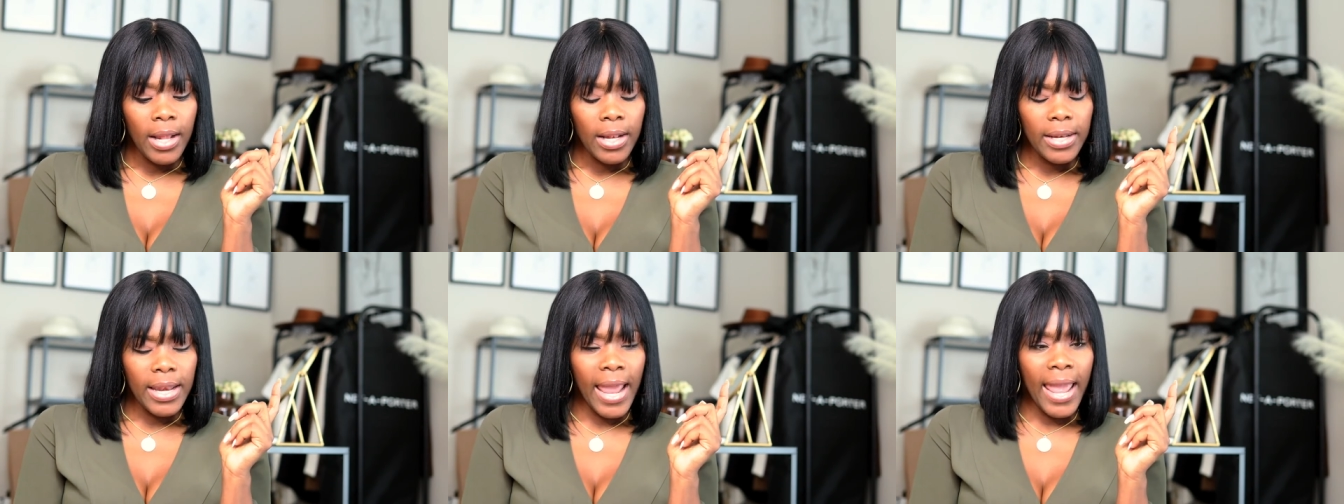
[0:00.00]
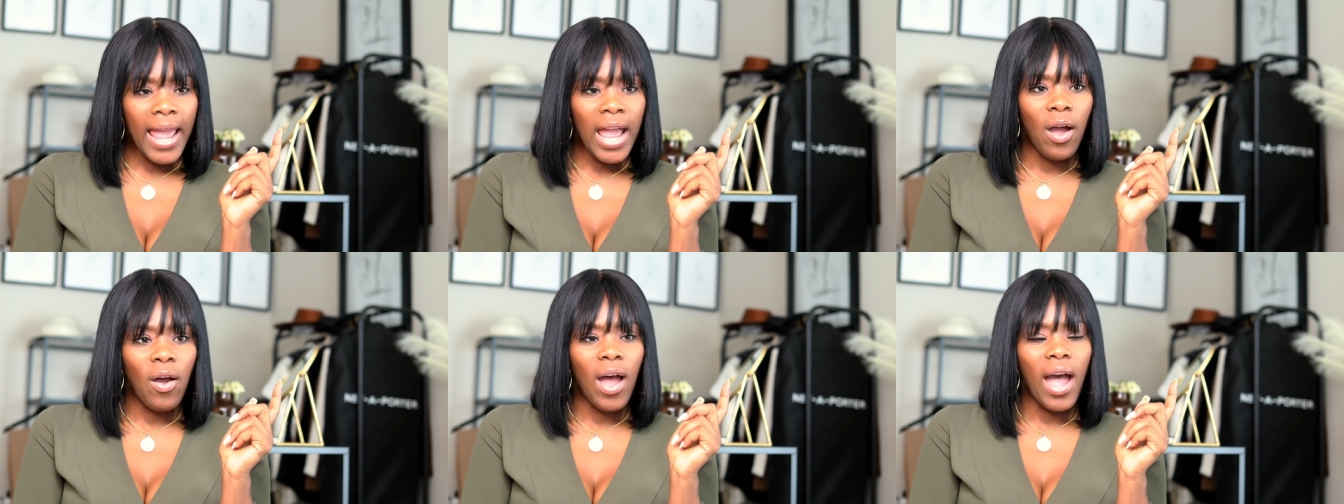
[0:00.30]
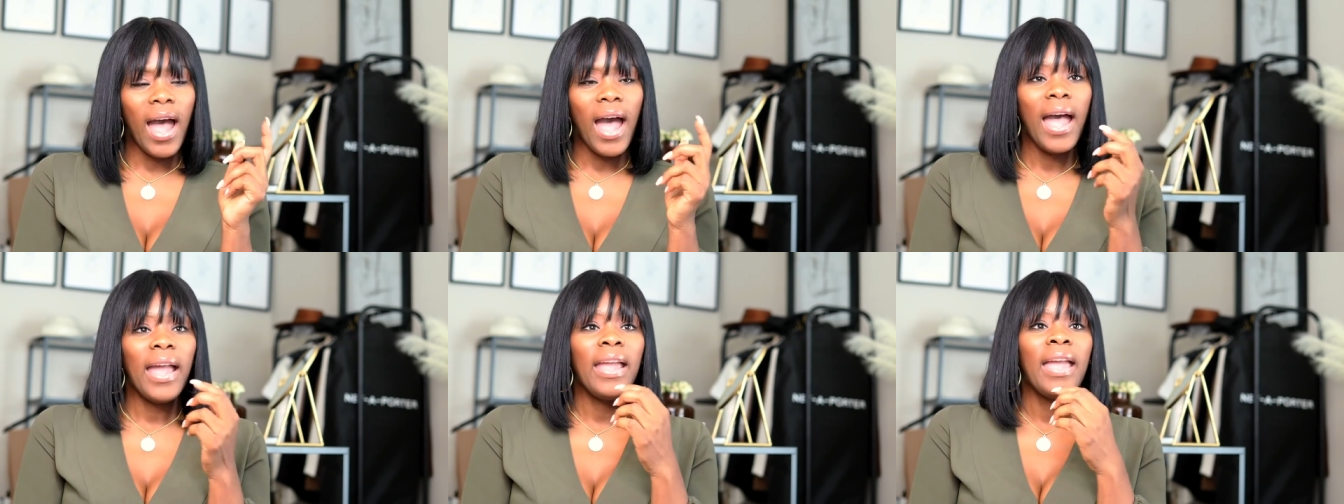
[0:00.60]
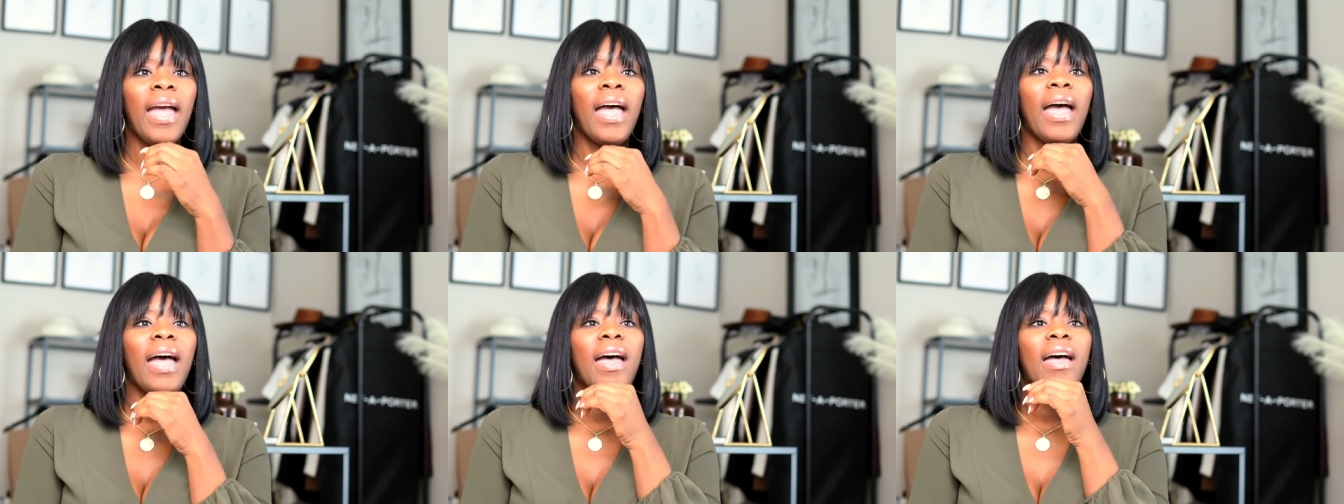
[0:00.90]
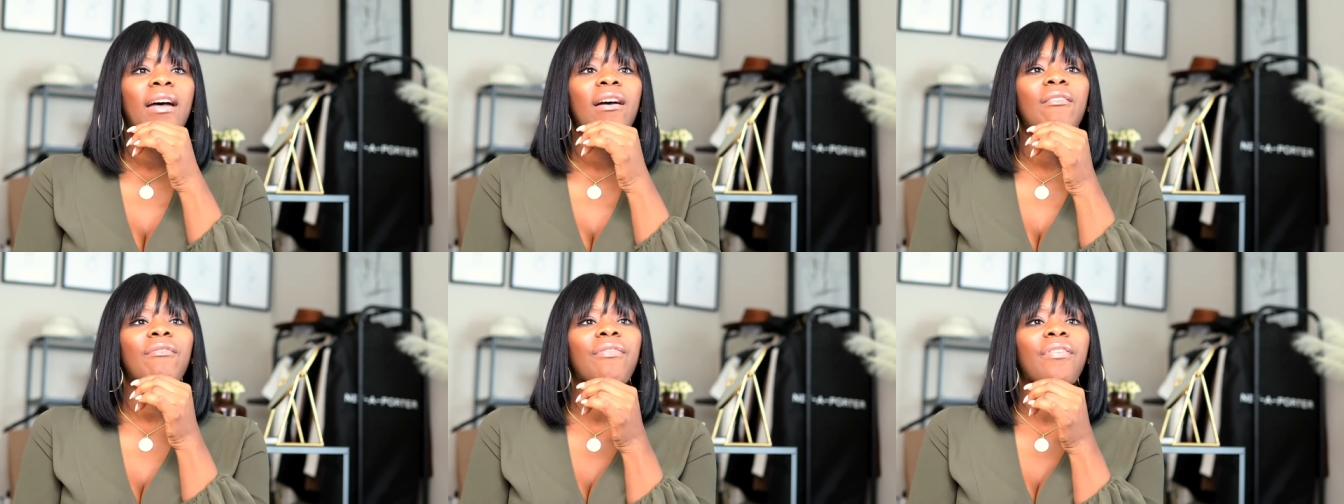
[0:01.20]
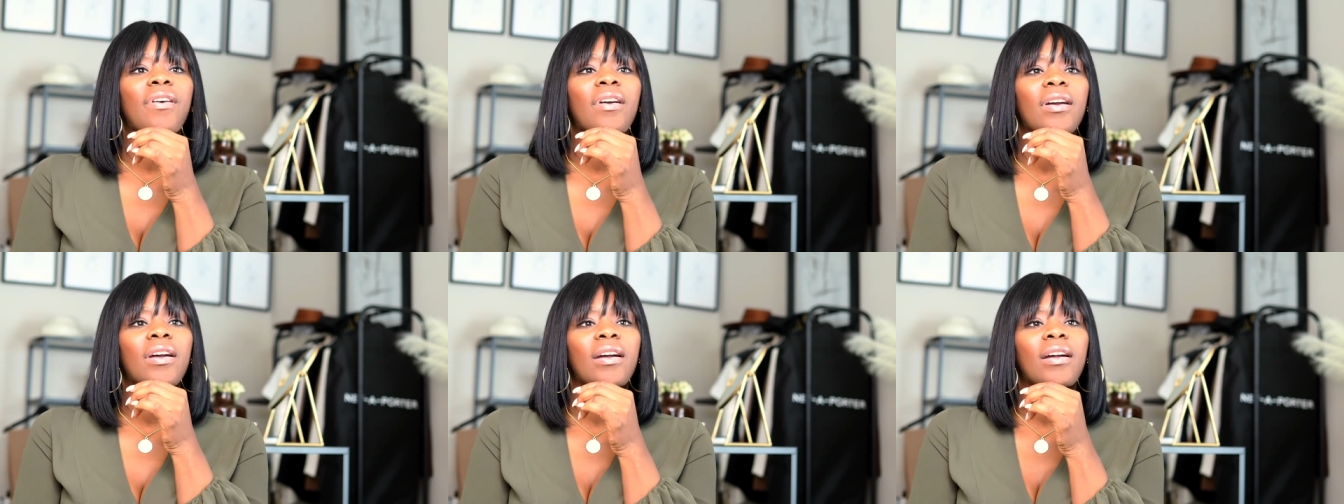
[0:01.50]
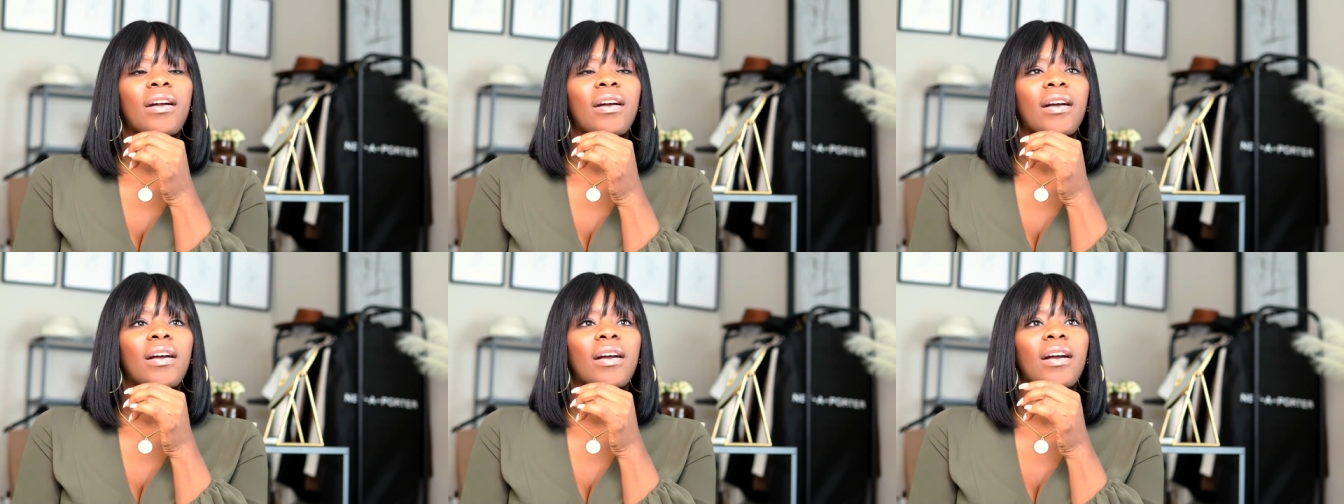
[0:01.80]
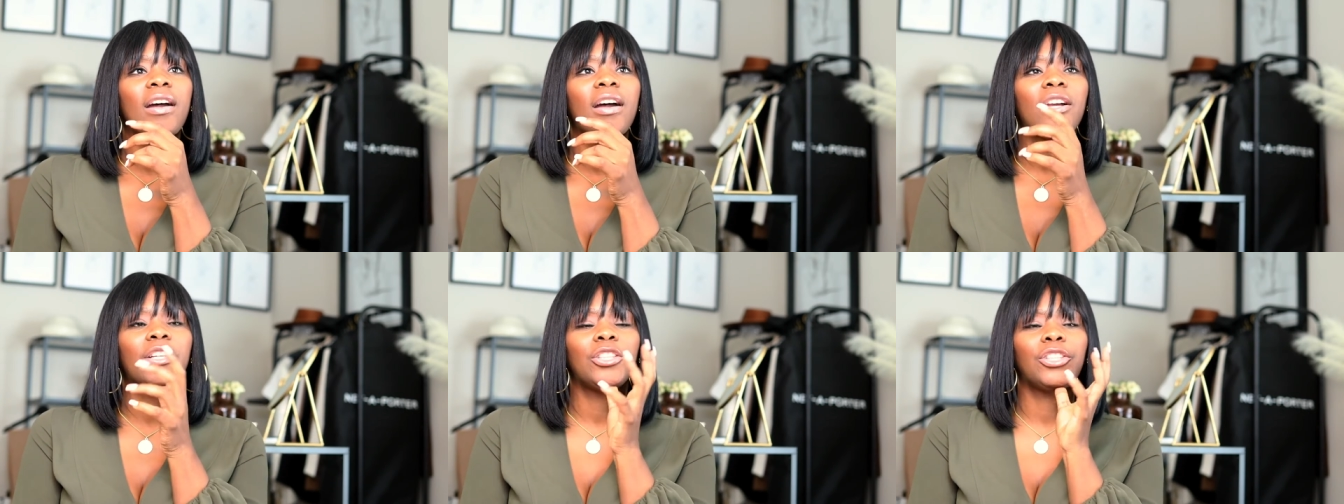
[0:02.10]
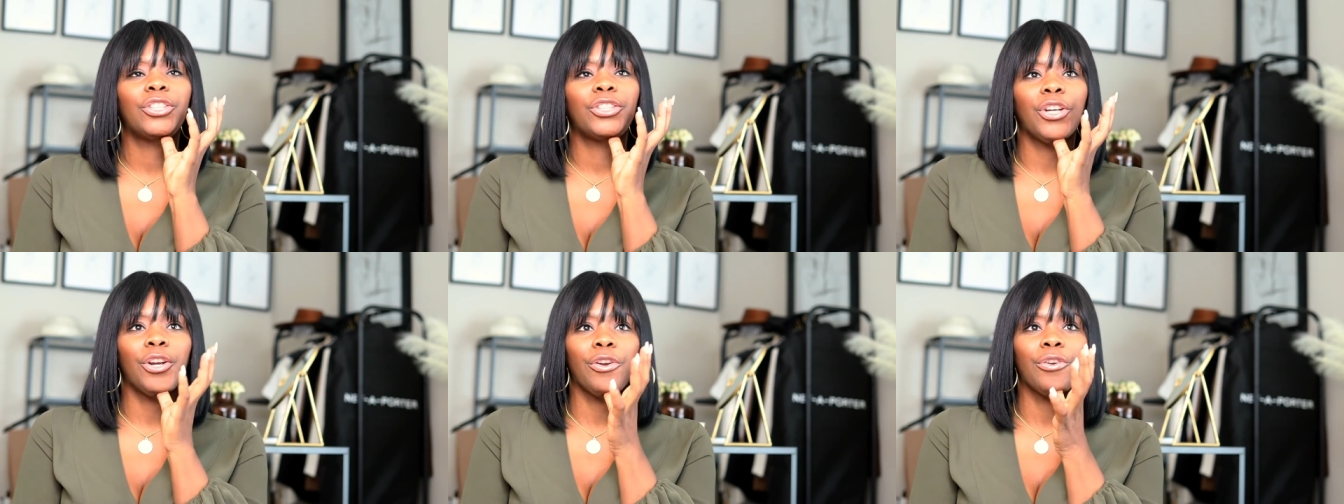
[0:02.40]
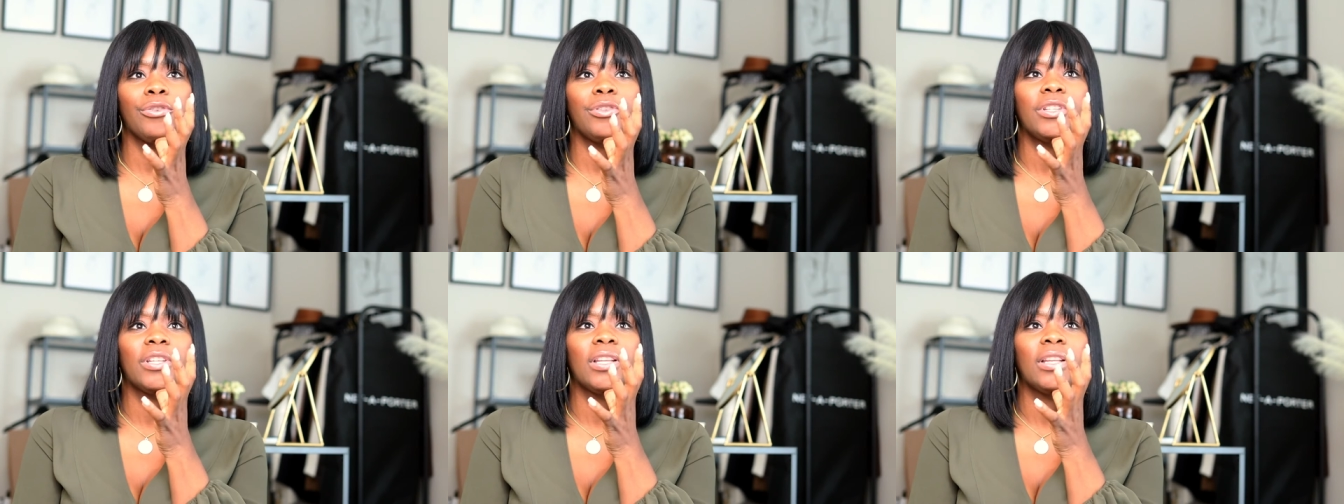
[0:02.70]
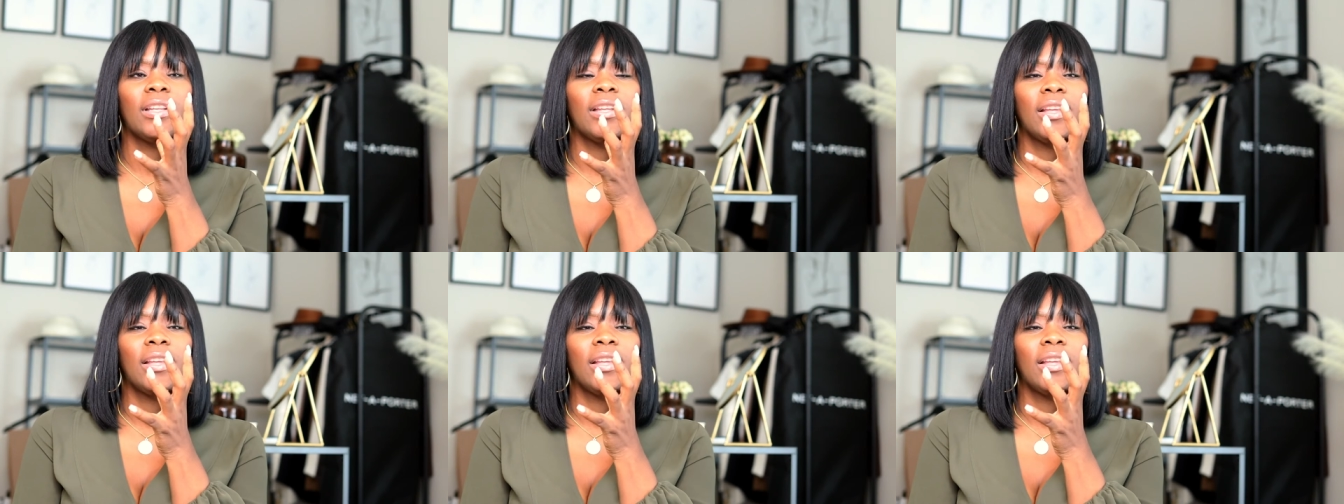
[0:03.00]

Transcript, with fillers: Now I have a shirt